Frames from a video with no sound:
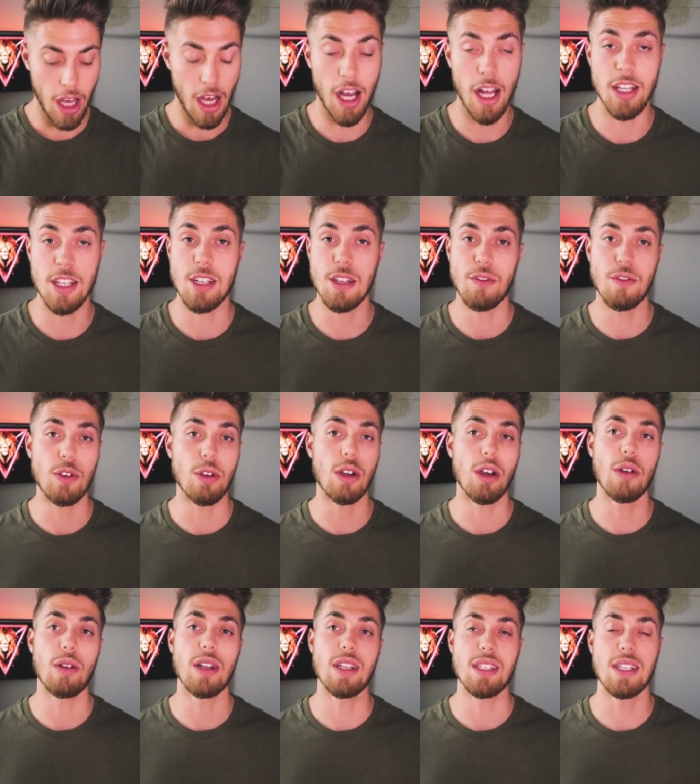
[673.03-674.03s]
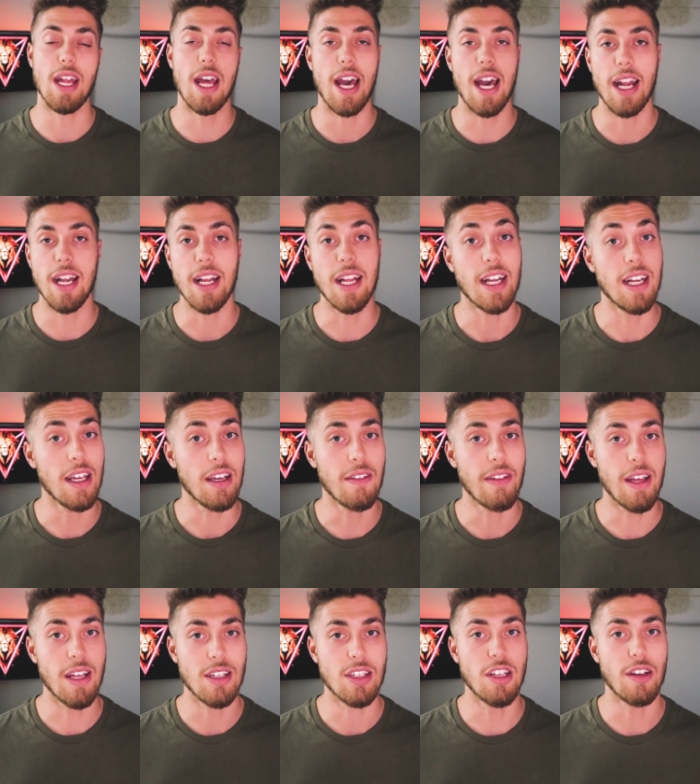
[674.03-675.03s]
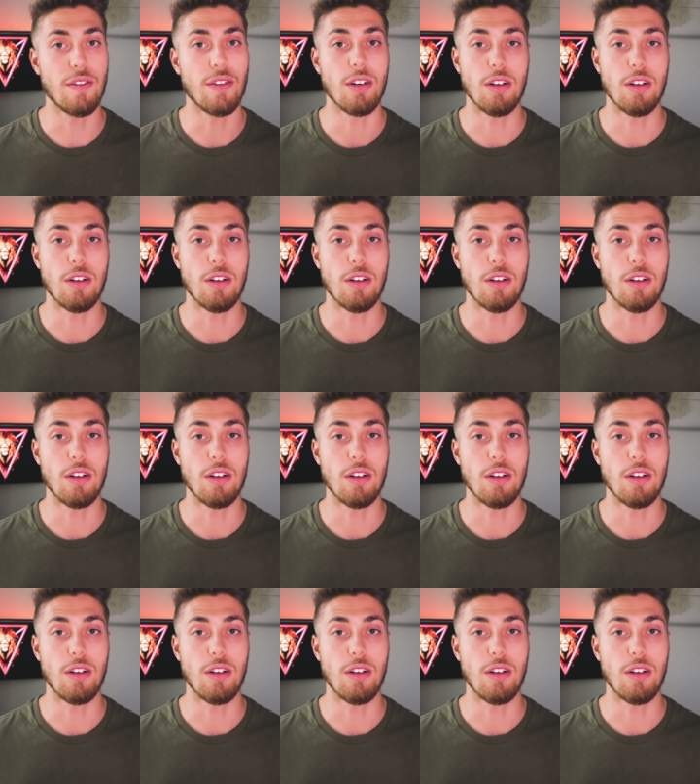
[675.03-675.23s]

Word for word: Hanz de Fuko doesn't add any of that stuff.